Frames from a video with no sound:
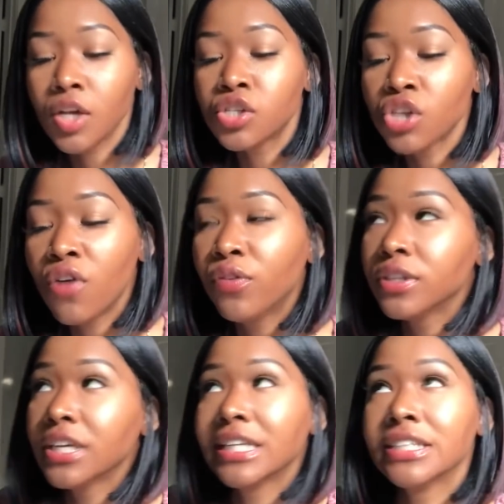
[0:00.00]
So for the
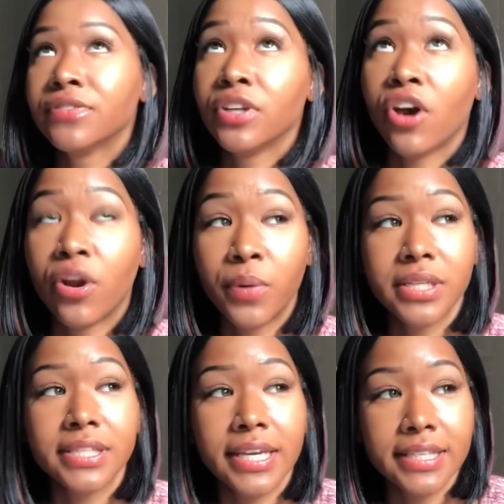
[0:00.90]
sake of this video, I don't want
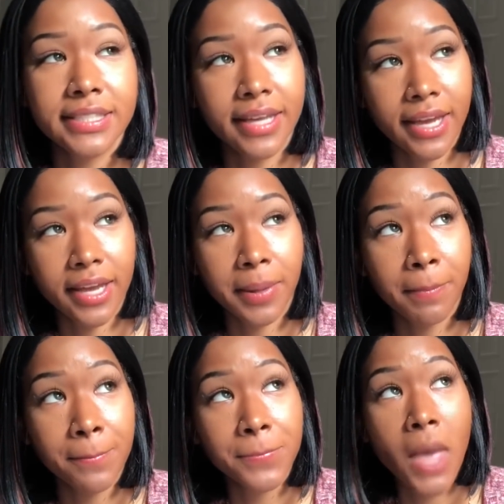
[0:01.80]
to say his
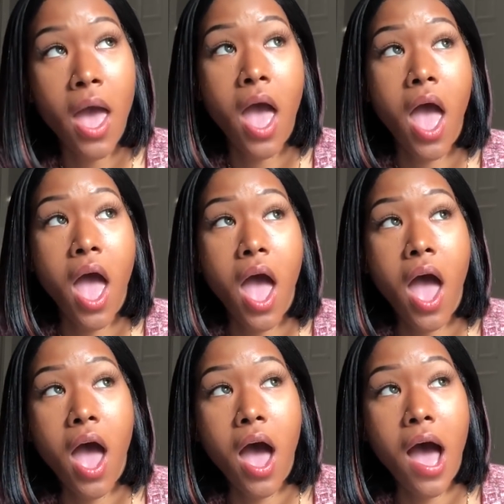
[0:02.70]
name.
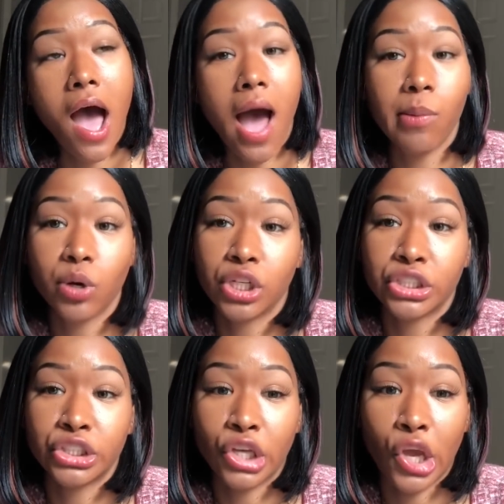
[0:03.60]
I'm going to
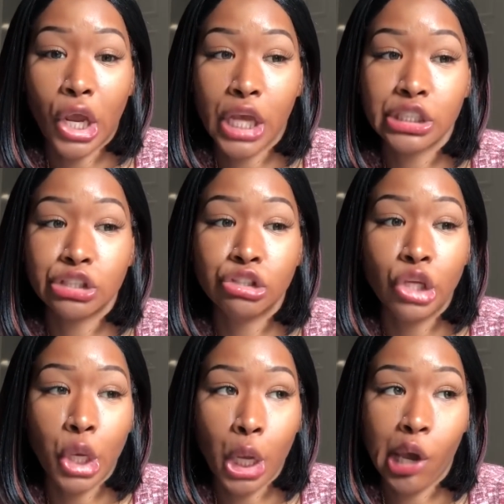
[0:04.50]
say his
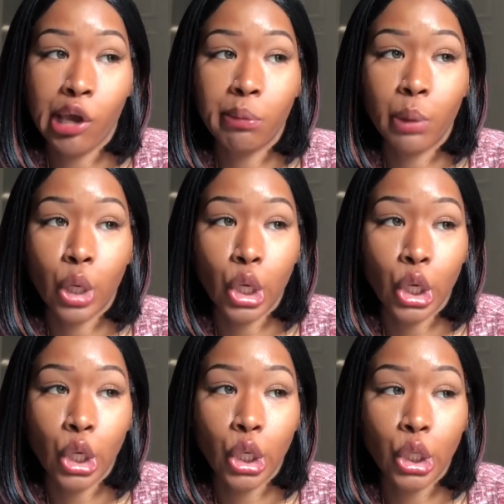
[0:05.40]
name
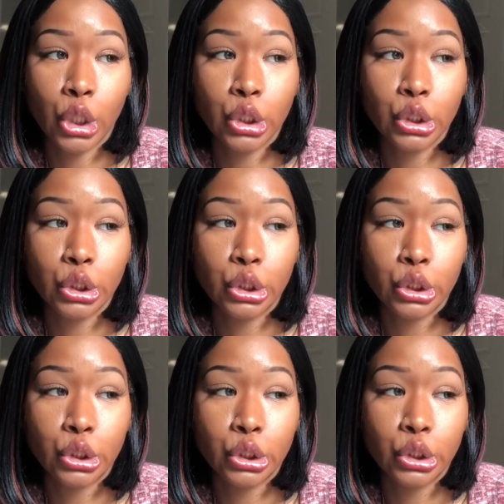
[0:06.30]
is
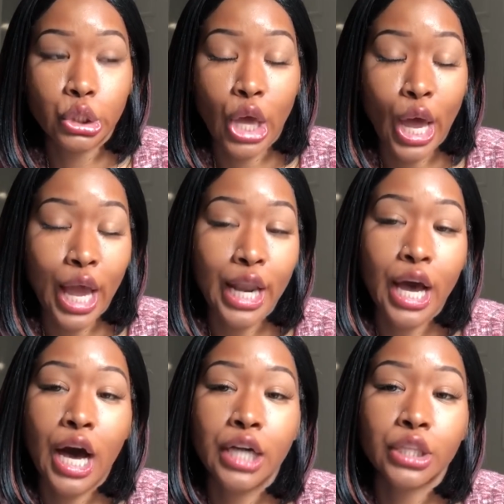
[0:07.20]

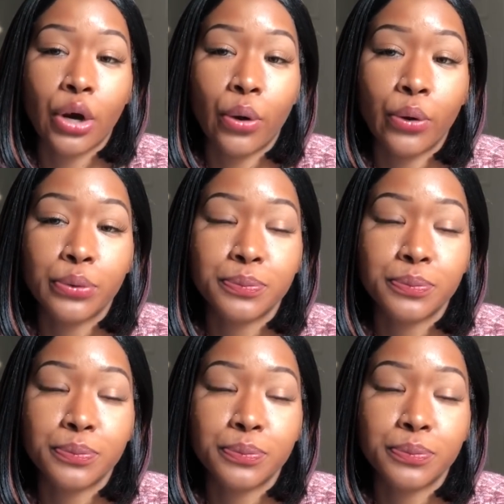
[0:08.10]
Alejandro.